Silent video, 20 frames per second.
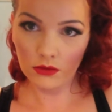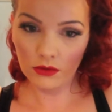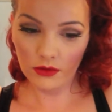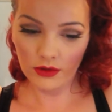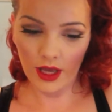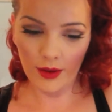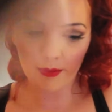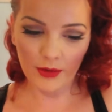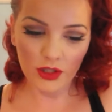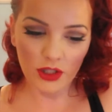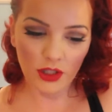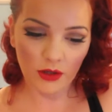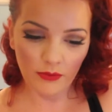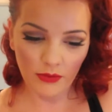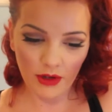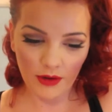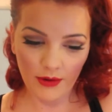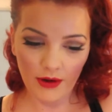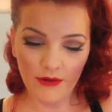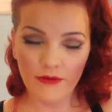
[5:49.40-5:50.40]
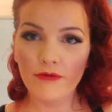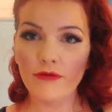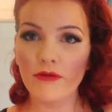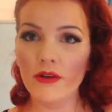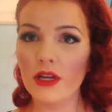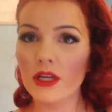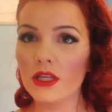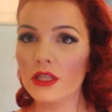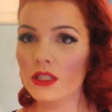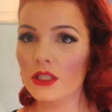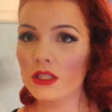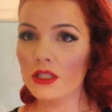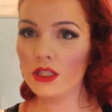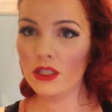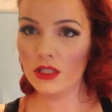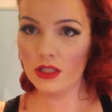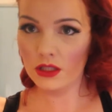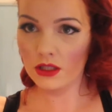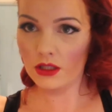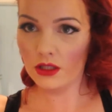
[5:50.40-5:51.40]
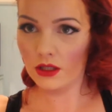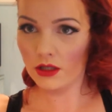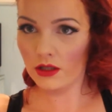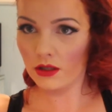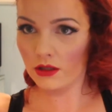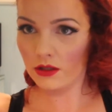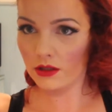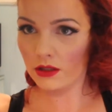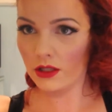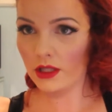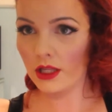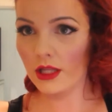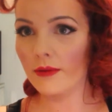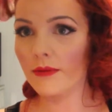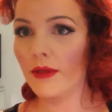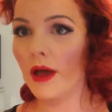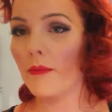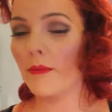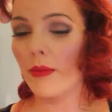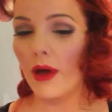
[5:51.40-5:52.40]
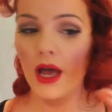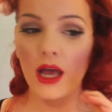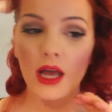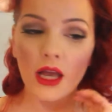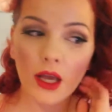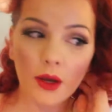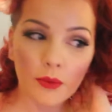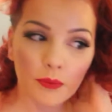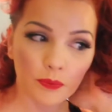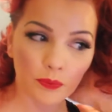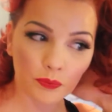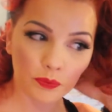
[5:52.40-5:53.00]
that much can be my fringe, I'll just clip that back.